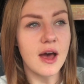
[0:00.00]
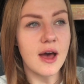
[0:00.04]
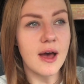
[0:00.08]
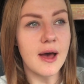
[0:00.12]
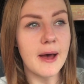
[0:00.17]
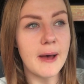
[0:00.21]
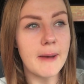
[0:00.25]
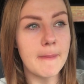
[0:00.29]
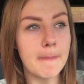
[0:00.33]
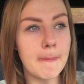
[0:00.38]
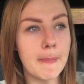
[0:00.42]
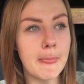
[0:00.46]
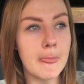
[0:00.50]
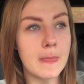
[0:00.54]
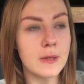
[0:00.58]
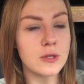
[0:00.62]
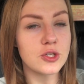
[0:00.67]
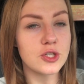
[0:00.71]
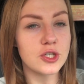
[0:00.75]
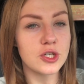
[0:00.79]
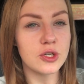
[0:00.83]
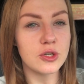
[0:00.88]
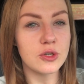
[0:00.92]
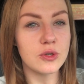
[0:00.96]

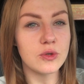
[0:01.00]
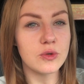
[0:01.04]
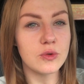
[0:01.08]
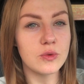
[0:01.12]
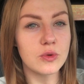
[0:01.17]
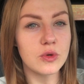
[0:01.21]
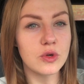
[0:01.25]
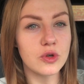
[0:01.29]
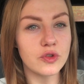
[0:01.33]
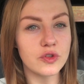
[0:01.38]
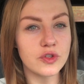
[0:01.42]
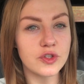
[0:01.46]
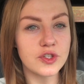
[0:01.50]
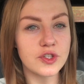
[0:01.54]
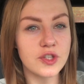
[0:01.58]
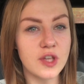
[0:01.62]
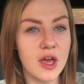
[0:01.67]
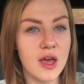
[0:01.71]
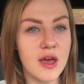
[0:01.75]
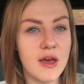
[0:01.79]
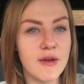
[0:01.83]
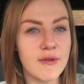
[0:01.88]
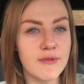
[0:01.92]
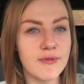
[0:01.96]
to
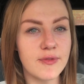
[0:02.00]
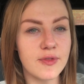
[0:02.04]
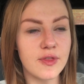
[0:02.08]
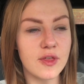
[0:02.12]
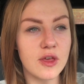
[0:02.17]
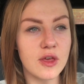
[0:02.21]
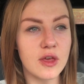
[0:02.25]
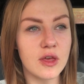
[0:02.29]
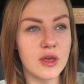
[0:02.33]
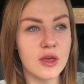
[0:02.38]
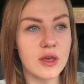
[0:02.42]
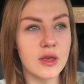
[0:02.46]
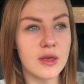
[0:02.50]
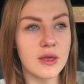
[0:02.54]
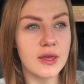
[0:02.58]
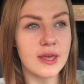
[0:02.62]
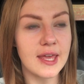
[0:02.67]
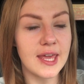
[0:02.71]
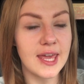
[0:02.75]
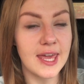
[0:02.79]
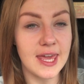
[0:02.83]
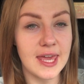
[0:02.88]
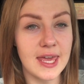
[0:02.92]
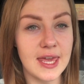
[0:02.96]
conserve the
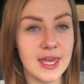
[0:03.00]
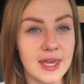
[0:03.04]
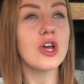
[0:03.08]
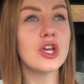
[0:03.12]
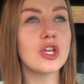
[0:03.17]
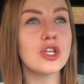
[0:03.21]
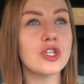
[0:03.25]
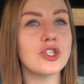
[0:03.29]
heat.